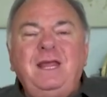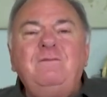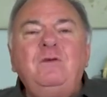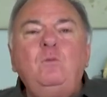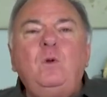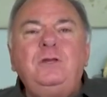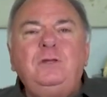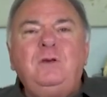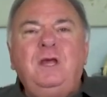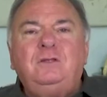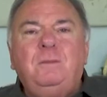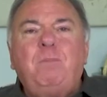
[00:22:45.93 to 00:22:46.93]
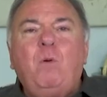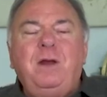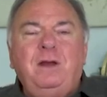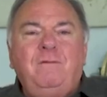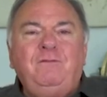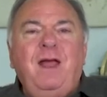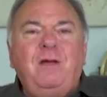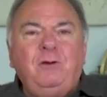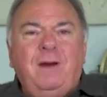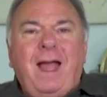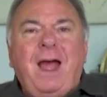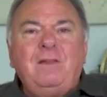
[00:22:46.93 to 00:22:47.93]
Even when you get the point of now
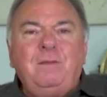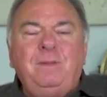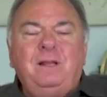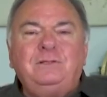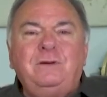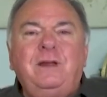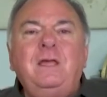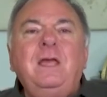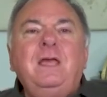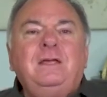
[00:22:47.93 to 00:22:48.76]
you're out of the military,